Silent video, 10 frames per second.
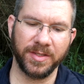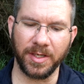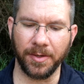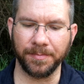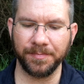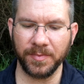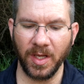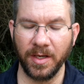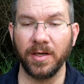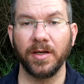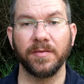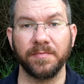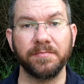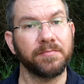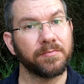So
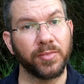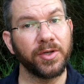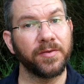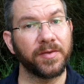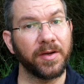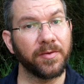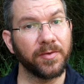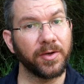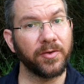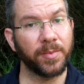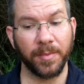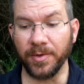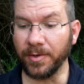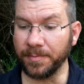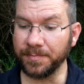pretty good flavor for a ghost
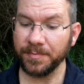pepper though.